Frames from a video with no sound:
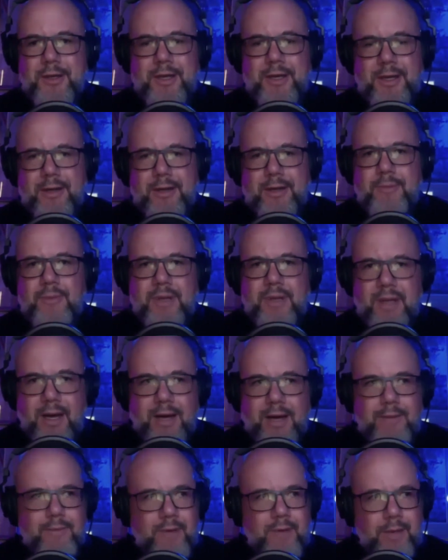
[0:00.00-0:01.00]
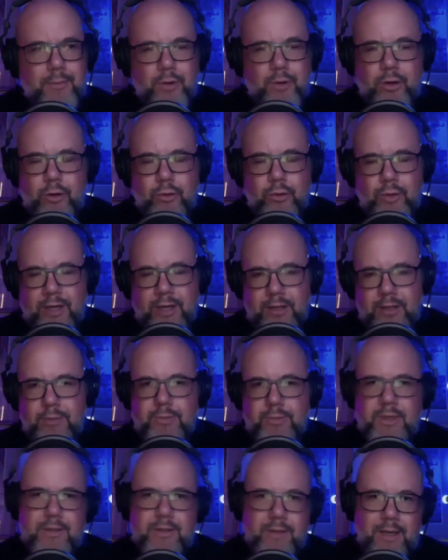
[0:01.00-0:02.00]
And, but I'm, I'm not a runner,
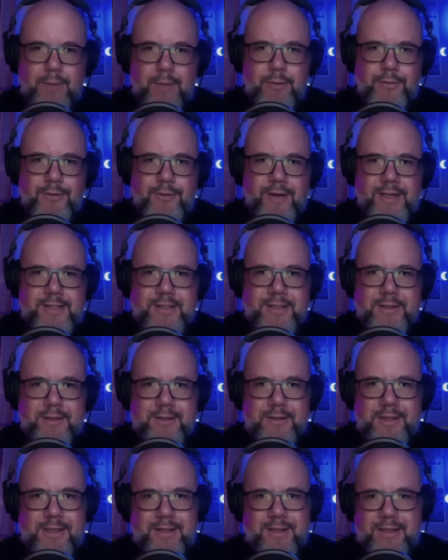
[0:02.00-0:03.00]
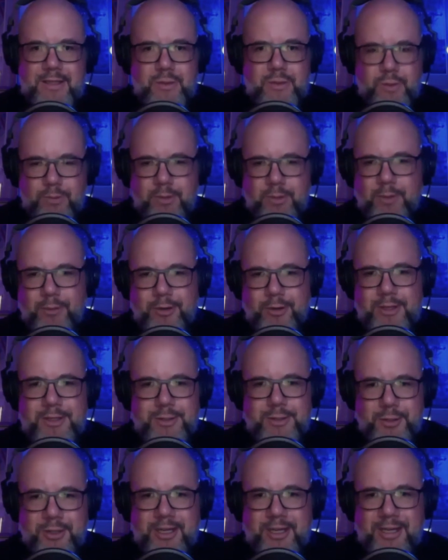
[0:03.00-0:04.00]
but I'm a fighter. That, that's what my
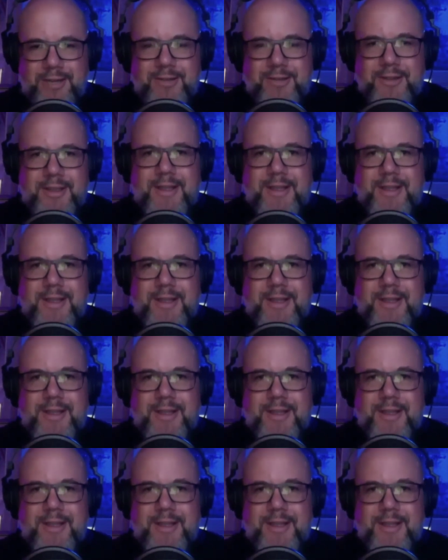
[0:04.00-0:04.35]
body's good at.